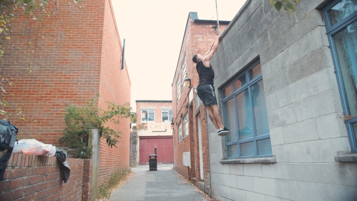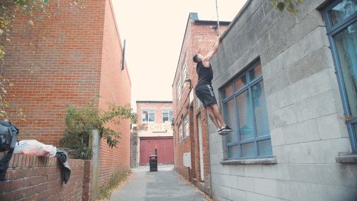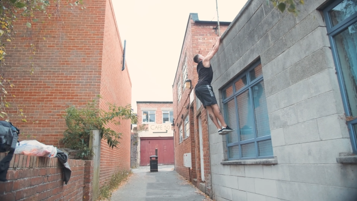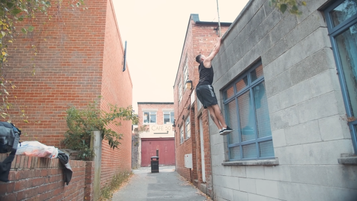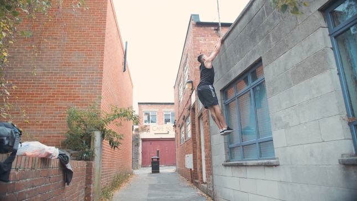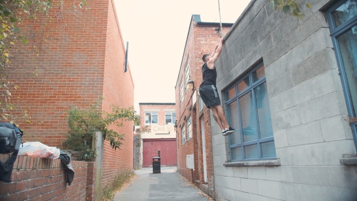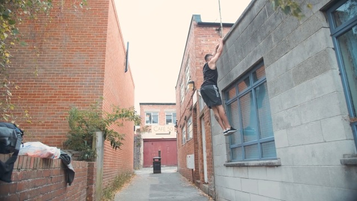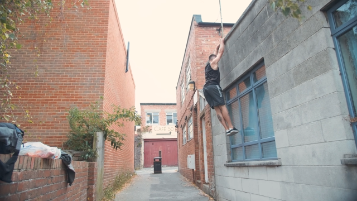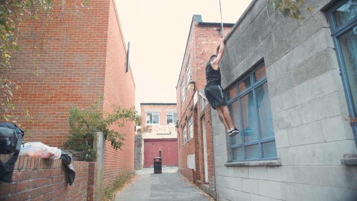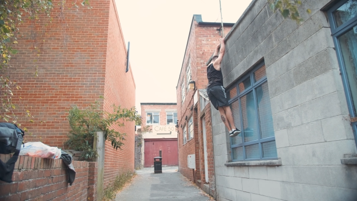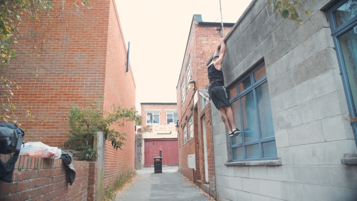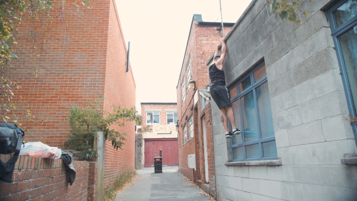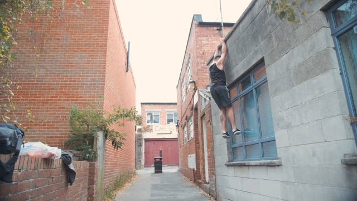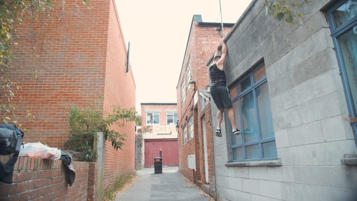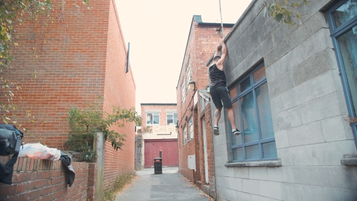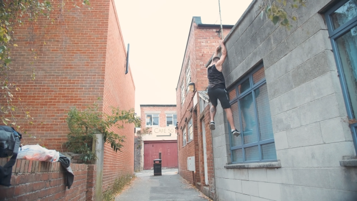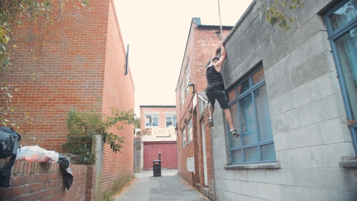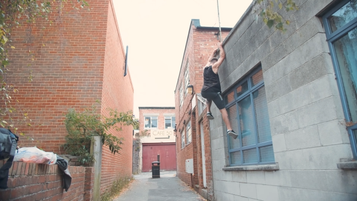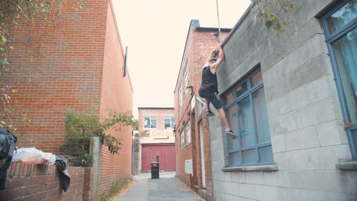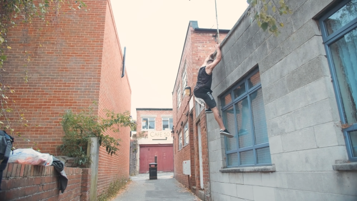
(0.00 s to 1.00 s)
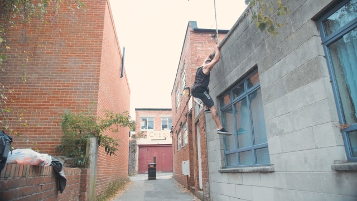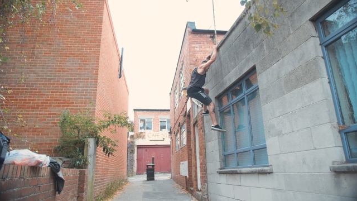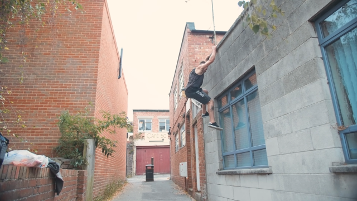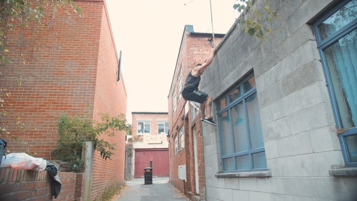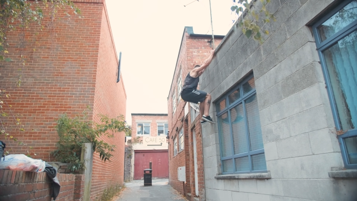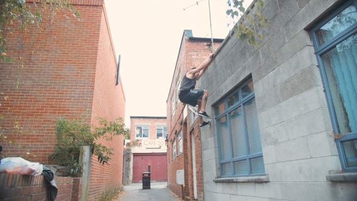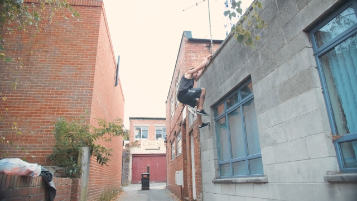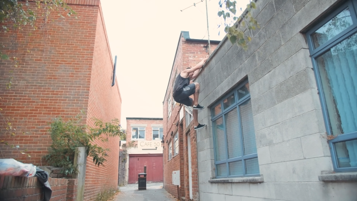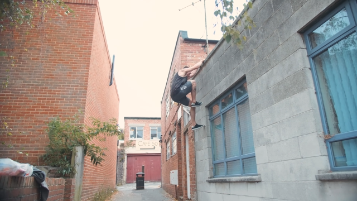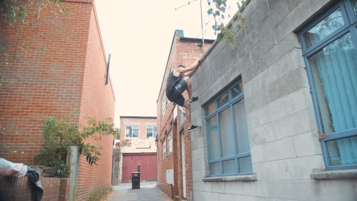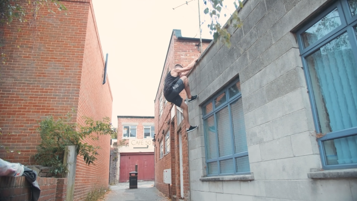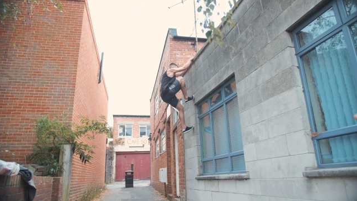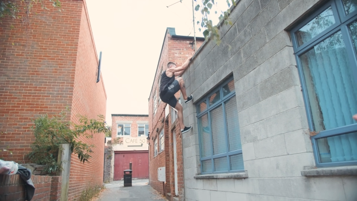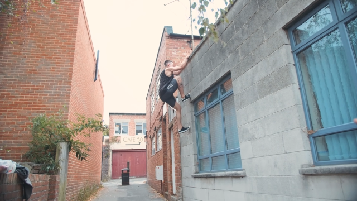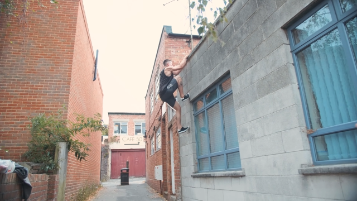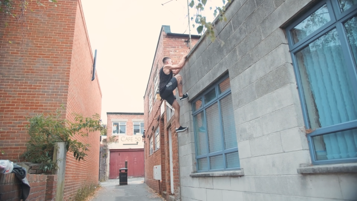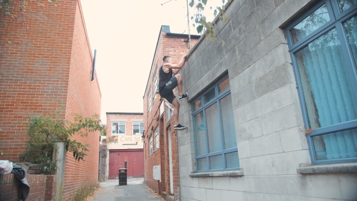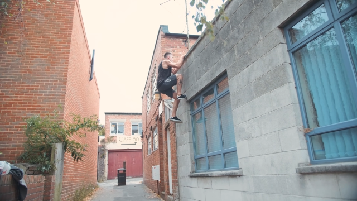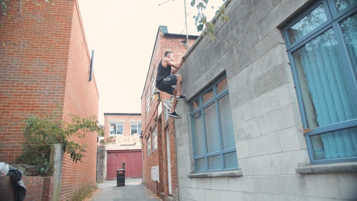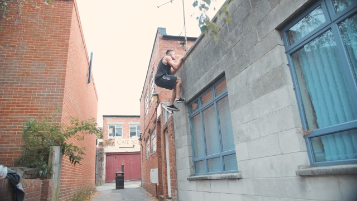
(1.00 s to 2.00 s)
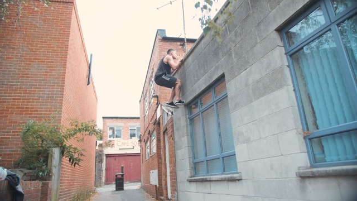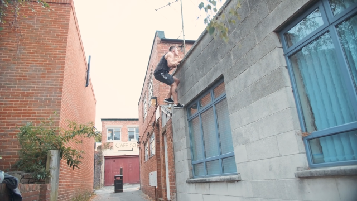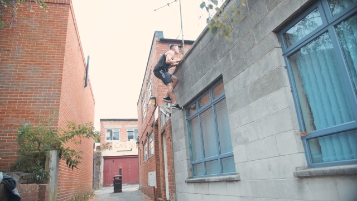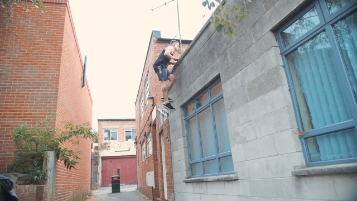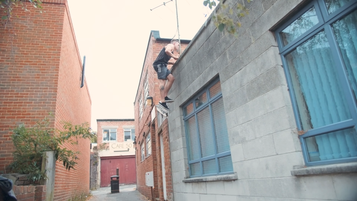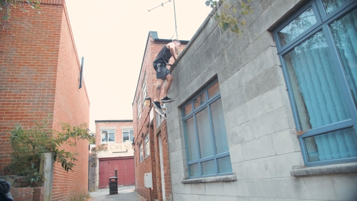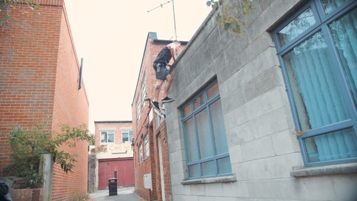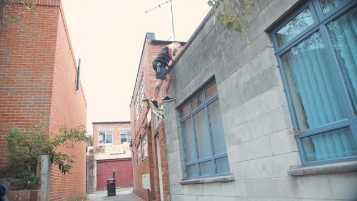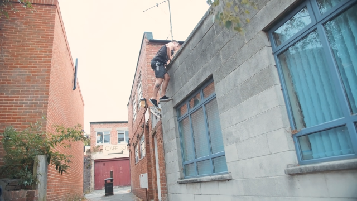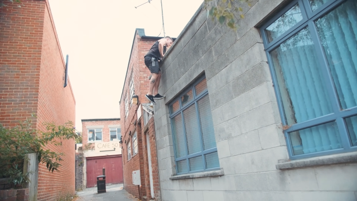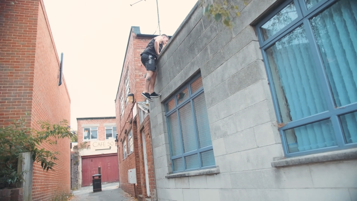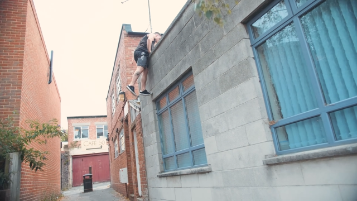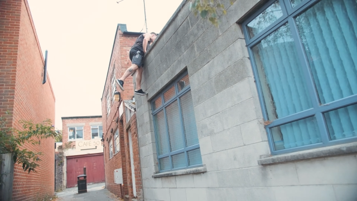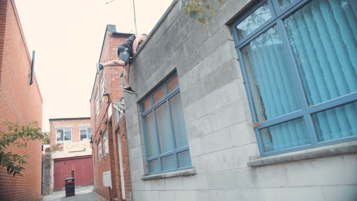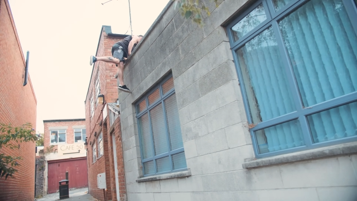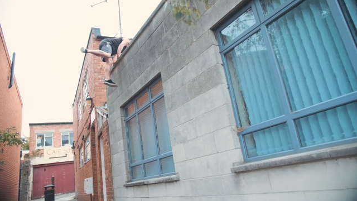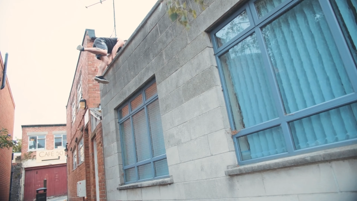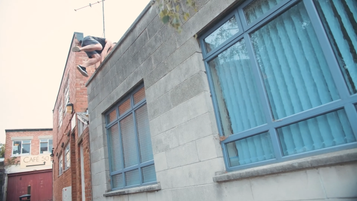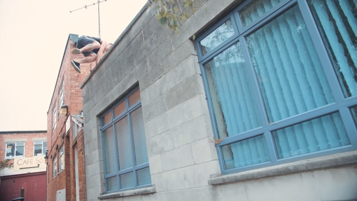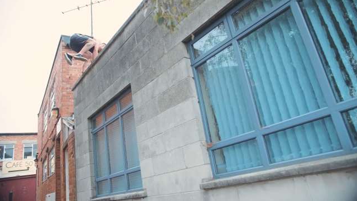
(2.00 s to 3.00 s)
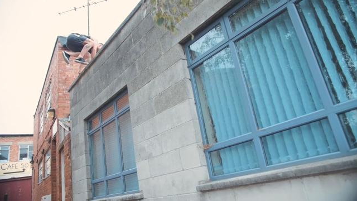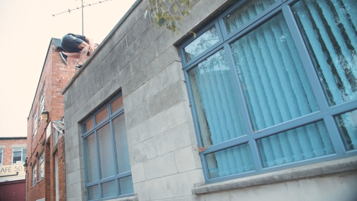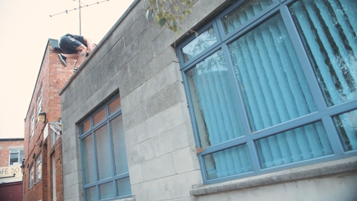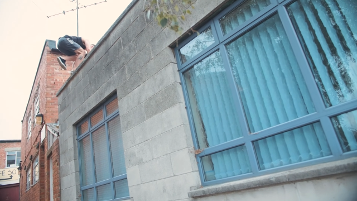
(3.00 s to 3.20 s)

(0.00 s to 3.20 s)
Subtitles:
[unreadable: no face in view]